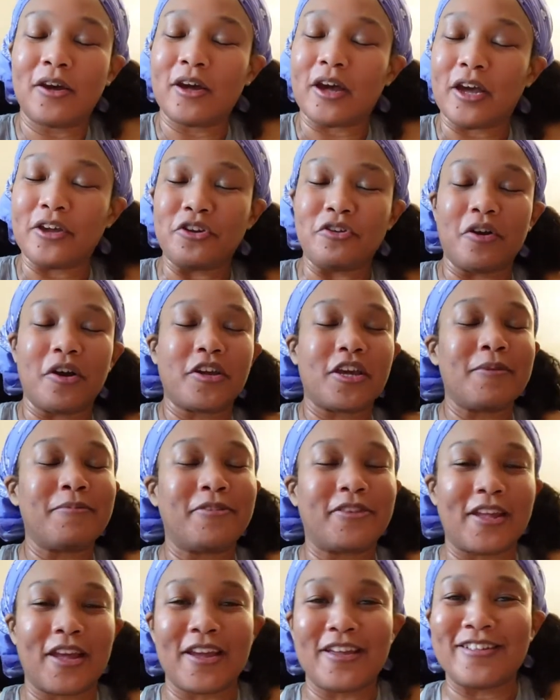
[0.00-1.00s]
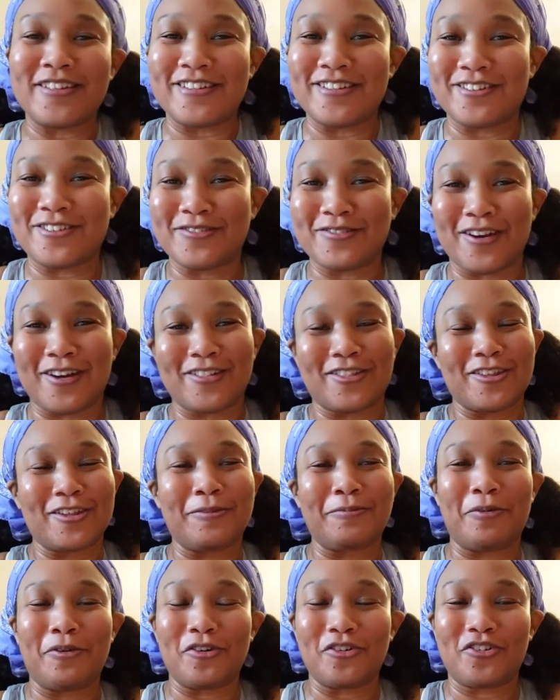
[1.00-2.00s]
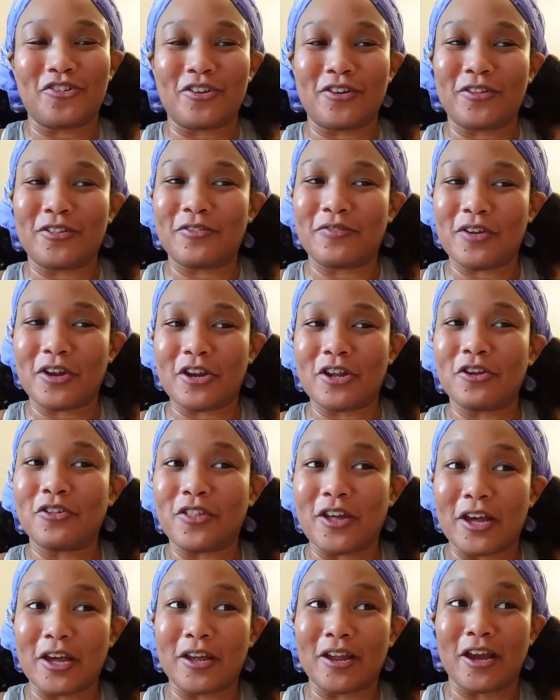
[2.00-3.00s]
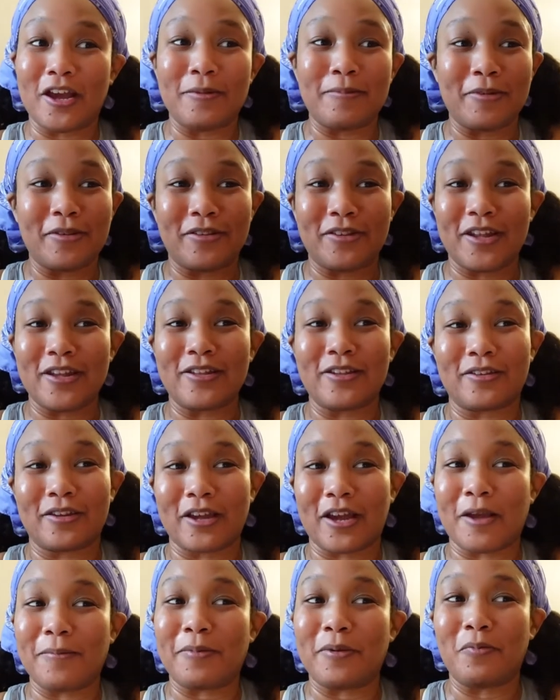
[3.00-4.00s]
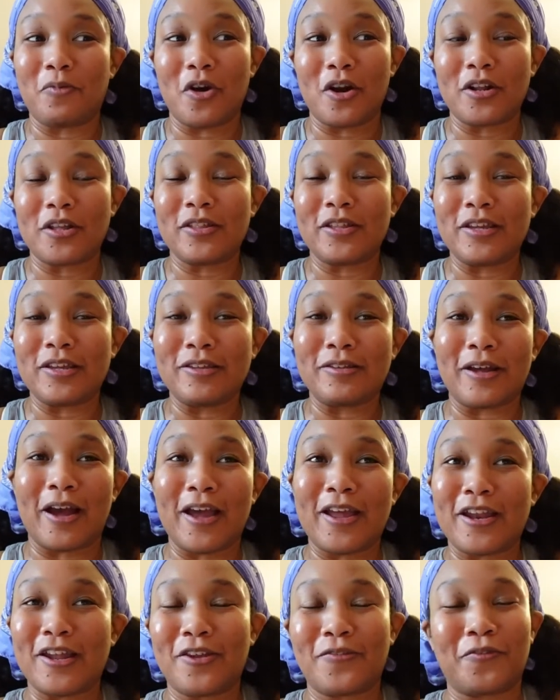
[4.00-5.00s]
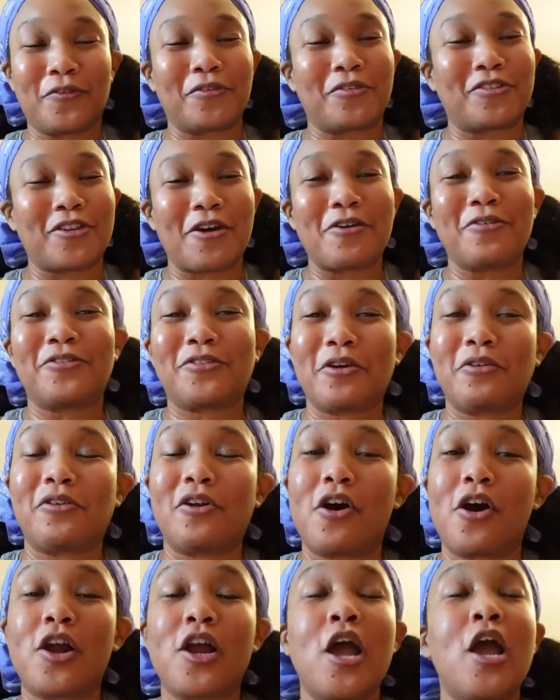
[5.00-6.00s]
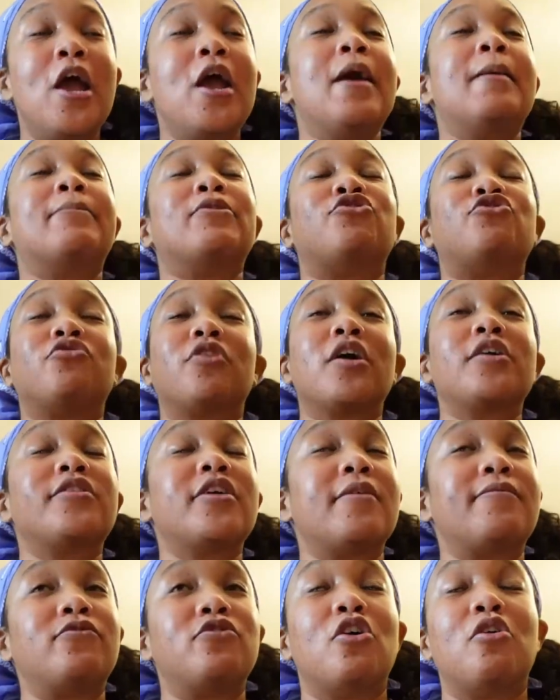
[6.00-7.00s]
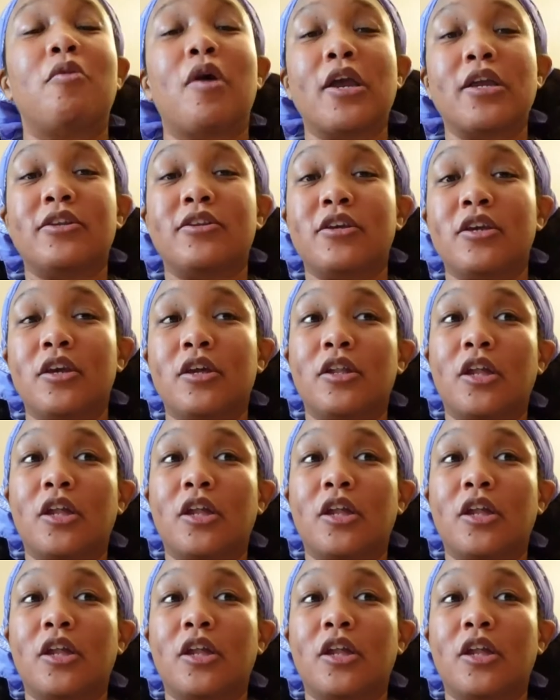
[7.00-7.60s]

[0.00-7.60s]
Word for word: I know I keep saying this throughout this portion of the video that I've been saying this, like I've been wanting these items for so, so long, but you guys have no idea.